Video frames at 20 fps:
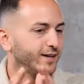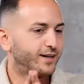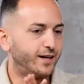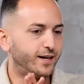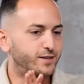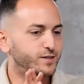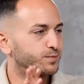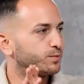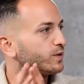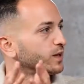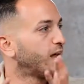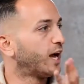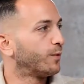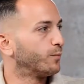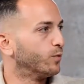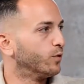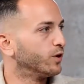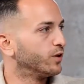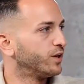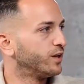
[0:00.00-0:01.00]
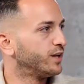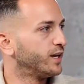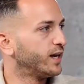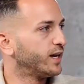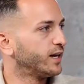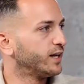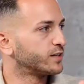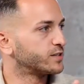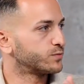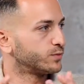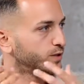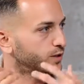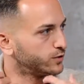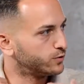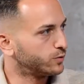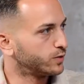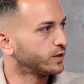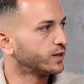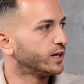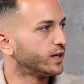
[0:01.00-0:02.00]
It's a lot more than that. It's really
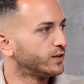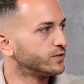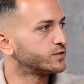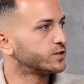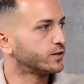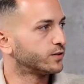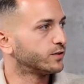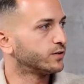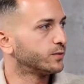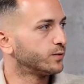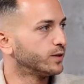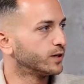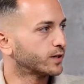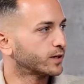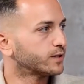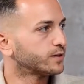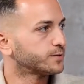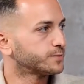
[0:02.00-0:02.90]
doing the internal work.